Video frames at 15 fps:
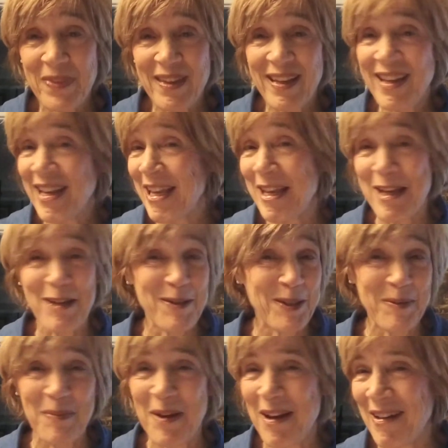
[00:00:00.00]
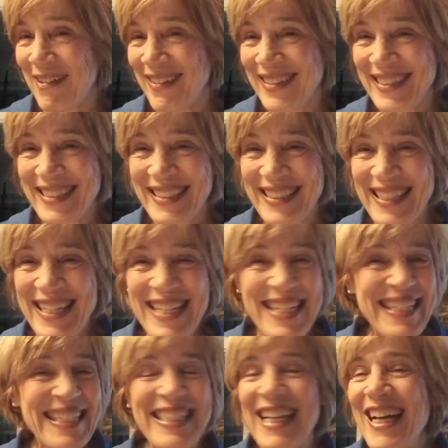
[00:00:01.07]
He hears them all.
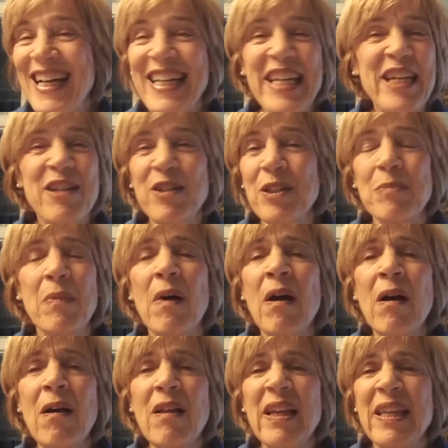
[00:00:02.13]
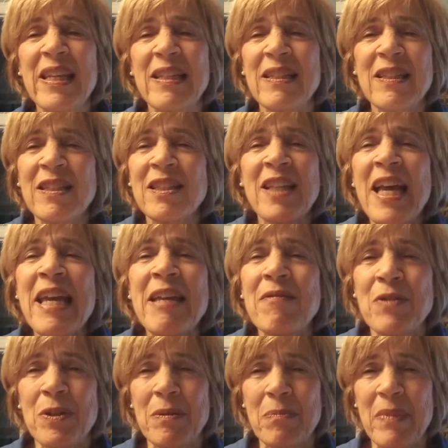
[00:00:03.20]
God hears them all, and he
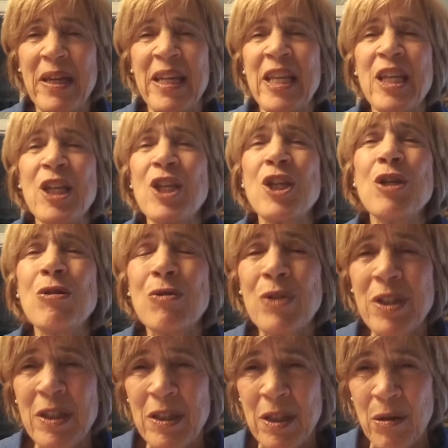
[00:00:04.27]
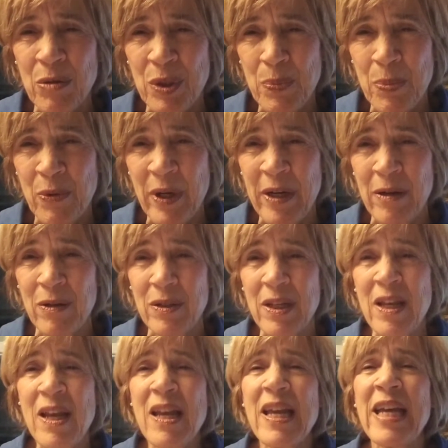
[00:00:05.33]
saves them, and he uses those prayers
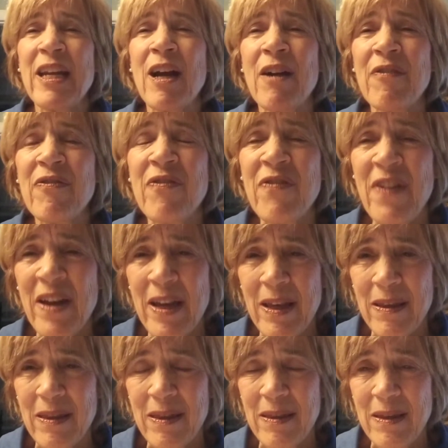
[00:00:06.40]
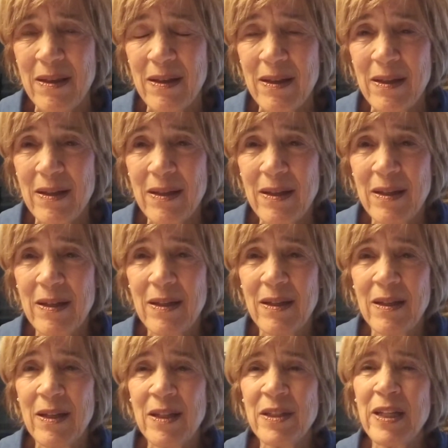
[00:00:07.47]
and our faith
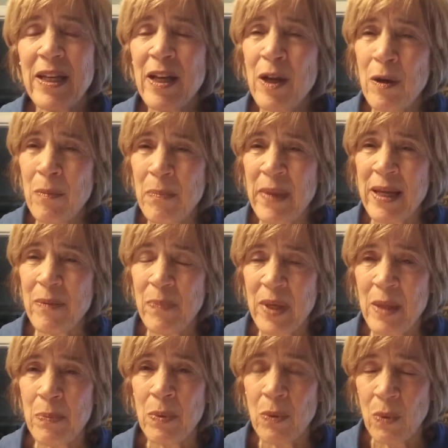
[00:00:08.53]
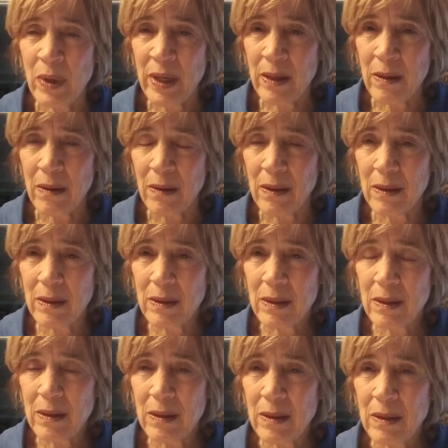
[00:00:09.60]
to help make people well.
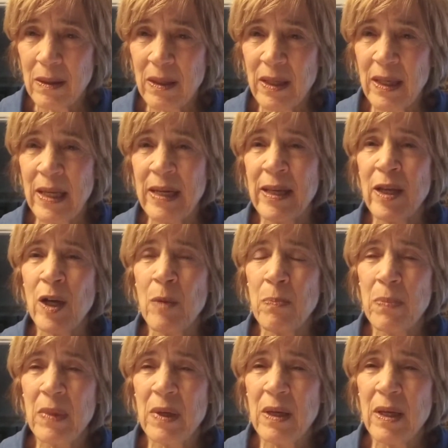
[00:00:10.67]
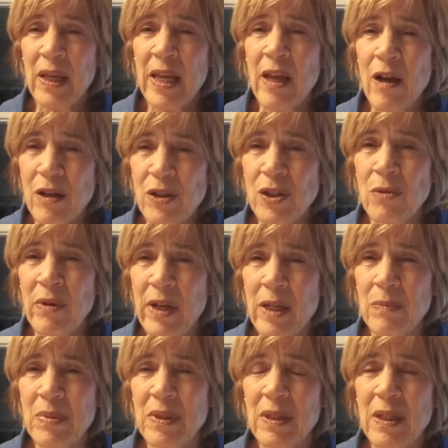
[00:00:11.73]
And he also
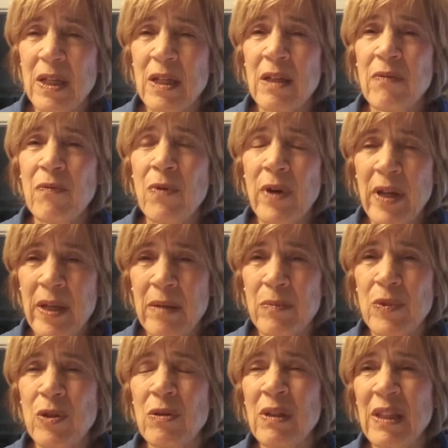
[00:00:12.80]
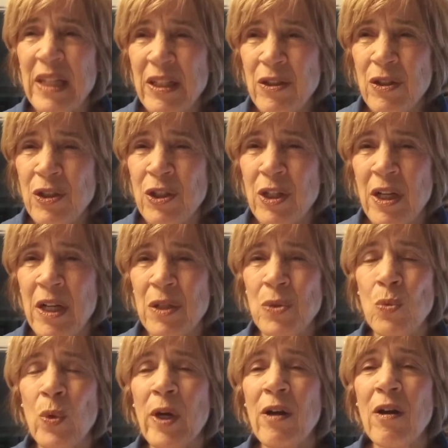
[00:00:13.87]
helps for him to listen to us
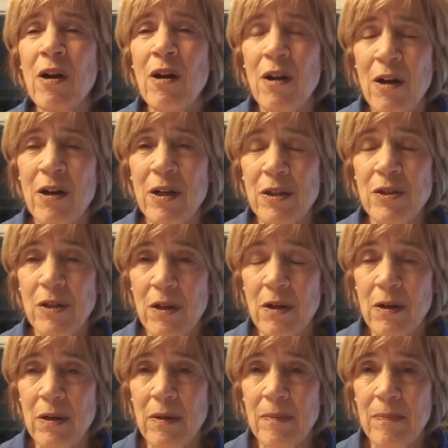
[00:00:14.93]
where our hearts are.